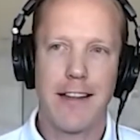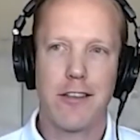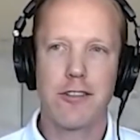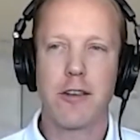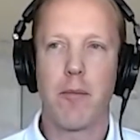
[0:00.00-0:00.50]

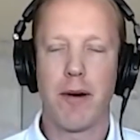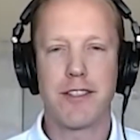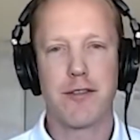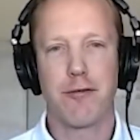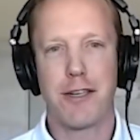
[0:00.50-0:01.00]
there's a
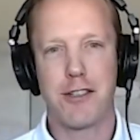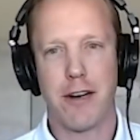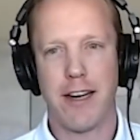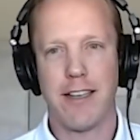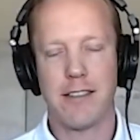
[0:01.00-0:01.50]
bunch of free
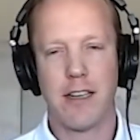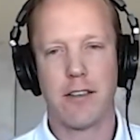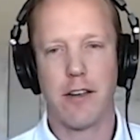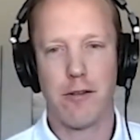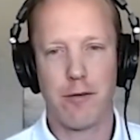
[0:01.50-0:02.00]
trainings out
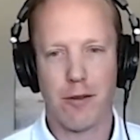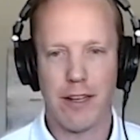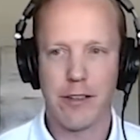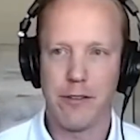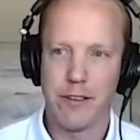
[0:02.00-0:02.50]
there for
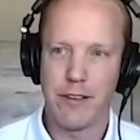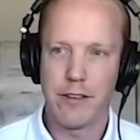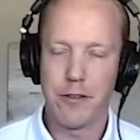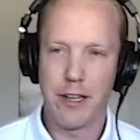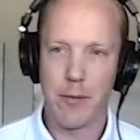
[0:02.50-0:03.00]
like
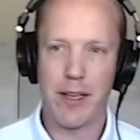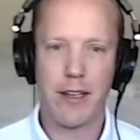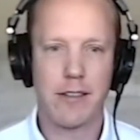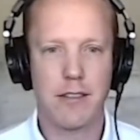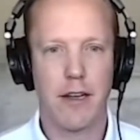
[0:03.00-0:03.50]
Udemy
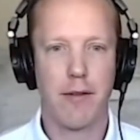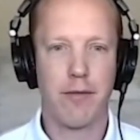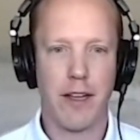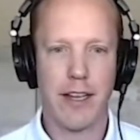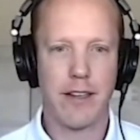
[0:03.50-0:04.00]
and stuff.
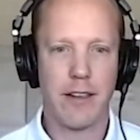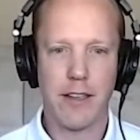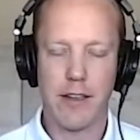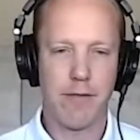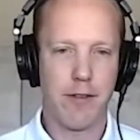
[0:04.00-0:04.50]
Like,
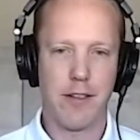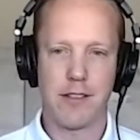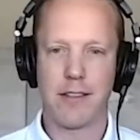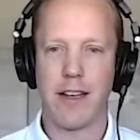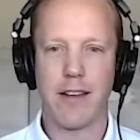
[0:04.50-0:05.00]
if you
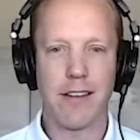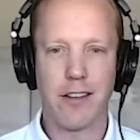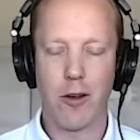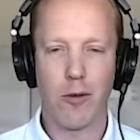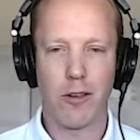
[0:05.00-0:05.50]
just like
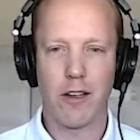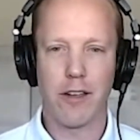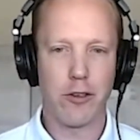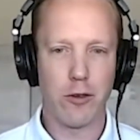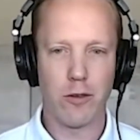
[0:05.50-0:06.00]
go look on
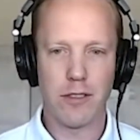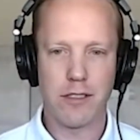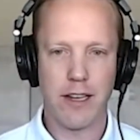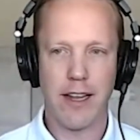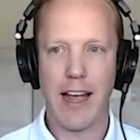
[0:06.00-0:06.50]
Google and
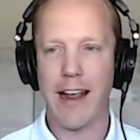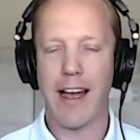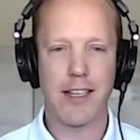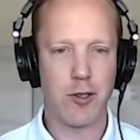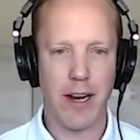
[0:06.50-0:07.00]
say
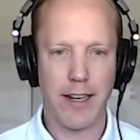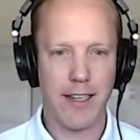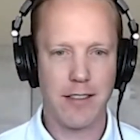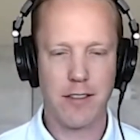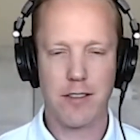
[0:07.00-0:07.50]
AI
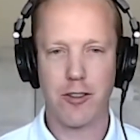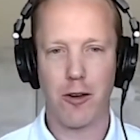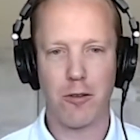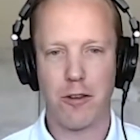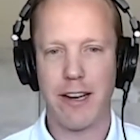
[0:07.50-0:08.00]
trainings,
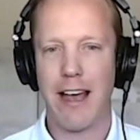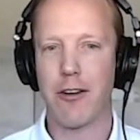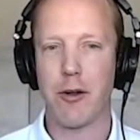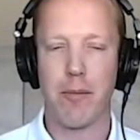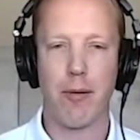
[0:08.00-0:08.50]
start learning how
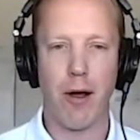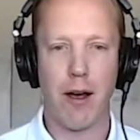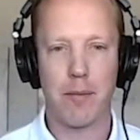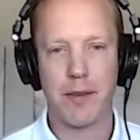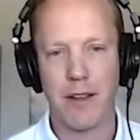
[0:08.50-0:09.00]
to
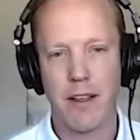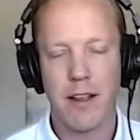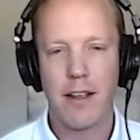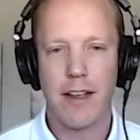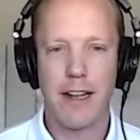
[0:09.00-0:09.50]
prompt
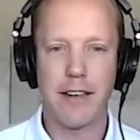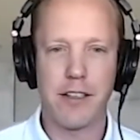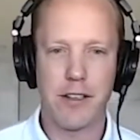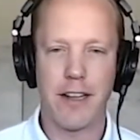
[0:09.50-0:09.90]
and